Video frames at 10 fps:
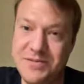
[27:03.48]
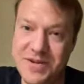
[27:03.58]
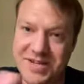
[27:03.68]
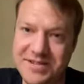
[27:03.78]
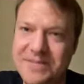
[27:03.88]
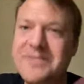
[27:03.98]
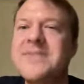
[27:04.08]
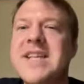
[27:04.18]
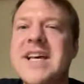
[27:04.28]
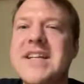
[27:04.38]
right?
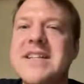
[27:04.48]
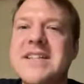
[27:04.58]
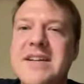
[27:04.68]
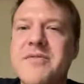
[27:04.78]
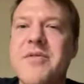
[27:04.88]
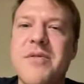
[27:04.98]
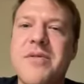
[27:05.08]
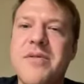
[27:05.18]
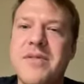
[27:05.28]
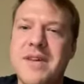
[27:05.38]
And of
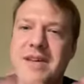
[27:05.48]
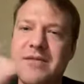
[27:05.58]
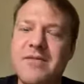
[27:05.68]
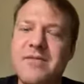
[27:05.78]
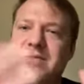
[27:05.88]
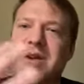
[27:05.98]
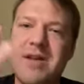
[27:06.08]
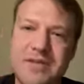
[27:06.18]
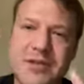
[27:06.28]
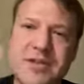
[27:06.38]
course, where
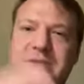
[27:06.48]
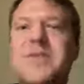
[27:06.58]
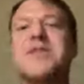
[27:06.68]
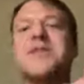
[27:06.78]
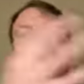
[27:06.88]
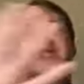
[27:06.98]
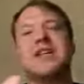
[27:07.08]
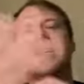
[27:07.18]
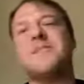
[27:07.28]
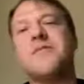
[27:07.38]

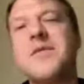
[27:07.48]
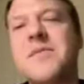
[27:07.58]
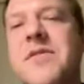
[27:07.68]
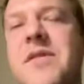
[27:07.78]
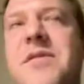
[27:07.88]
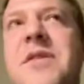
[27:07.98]
Shinjin comes from. So